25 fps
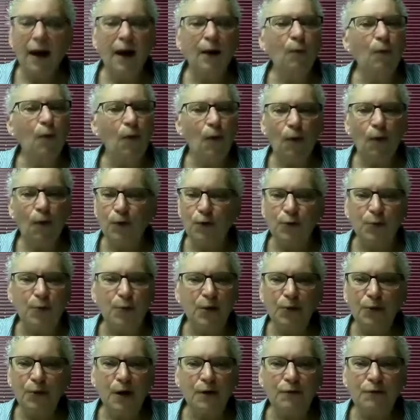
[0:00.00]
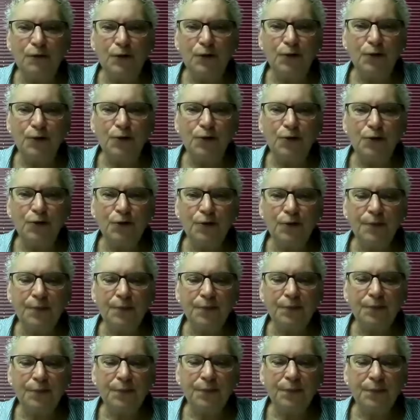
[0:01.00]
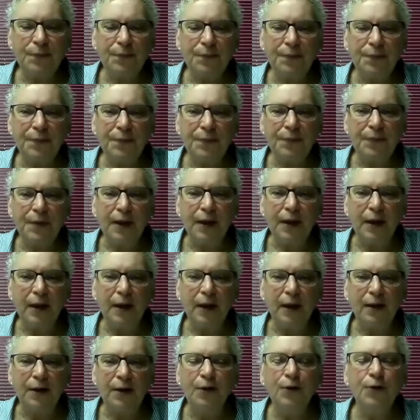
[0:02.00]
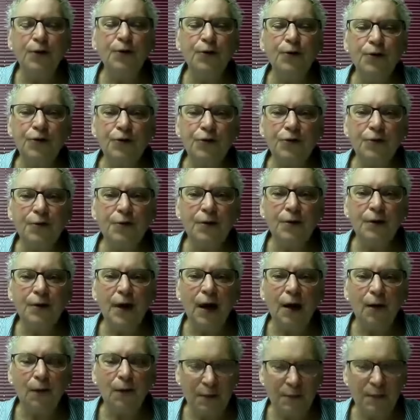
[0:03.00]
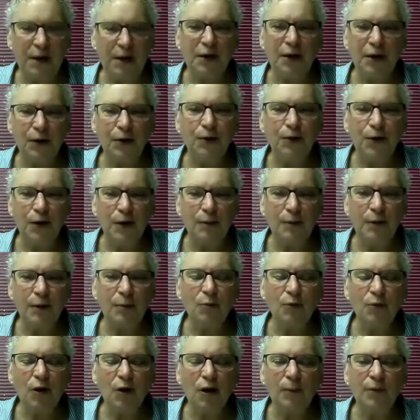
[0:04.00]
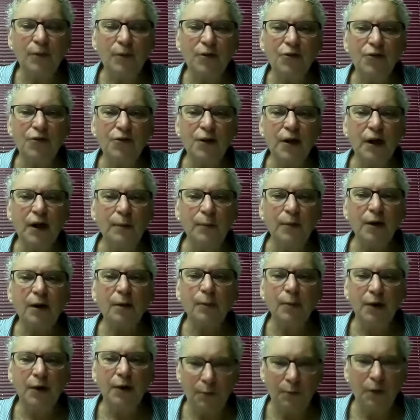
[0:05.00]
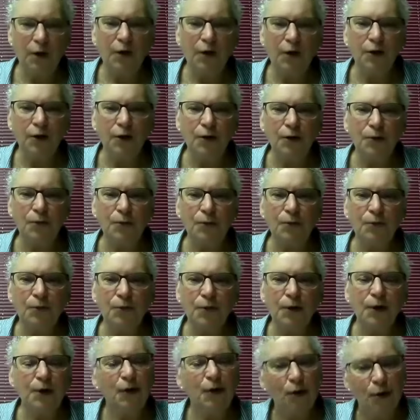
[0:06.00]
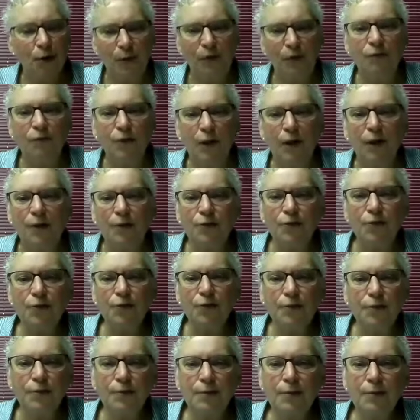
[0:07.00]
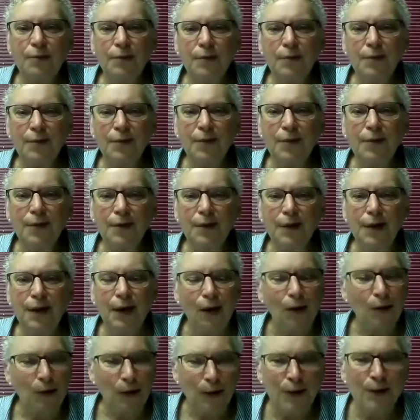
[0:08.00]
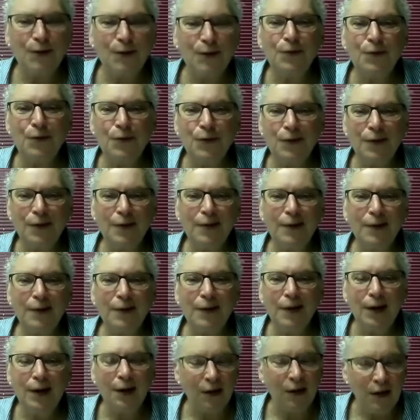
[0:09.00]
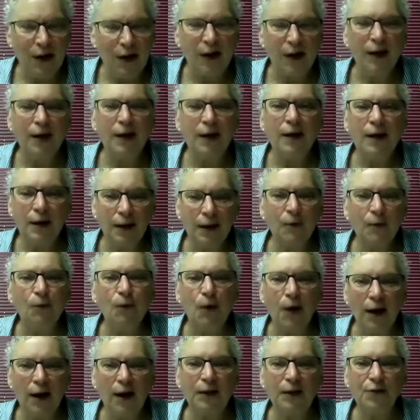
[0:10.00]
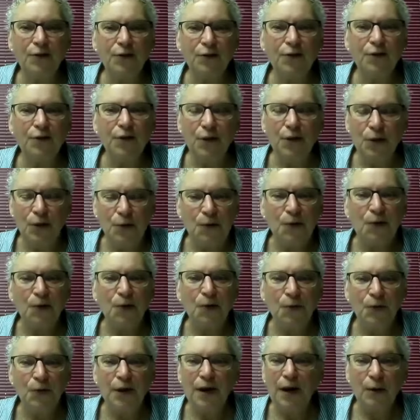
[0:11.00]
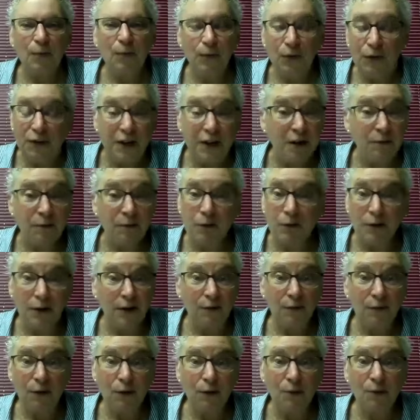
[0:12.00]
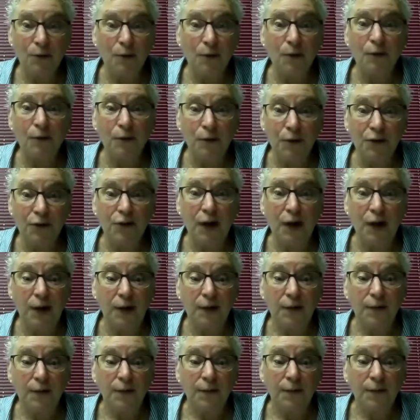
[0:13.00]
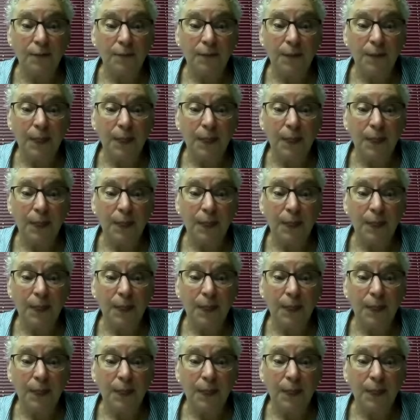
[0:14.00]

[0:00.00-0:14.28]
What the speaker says: I will always be a refuge. And here's how I'm making good on my promise. I'm coming among you in human flesh. And I'll live and die and rise that you know that I will never leave you or forsake you.